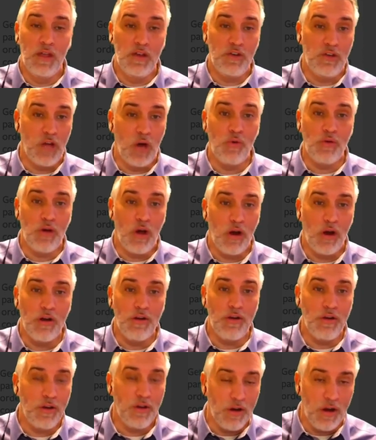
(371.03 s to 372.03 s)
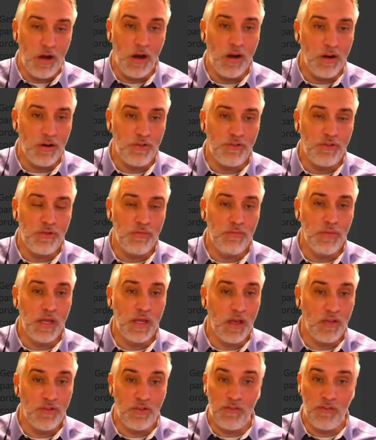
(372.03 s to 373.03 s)
don't harden your hearts,
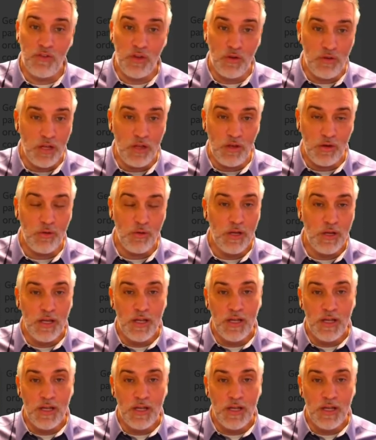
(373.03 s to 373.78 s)
because if you do,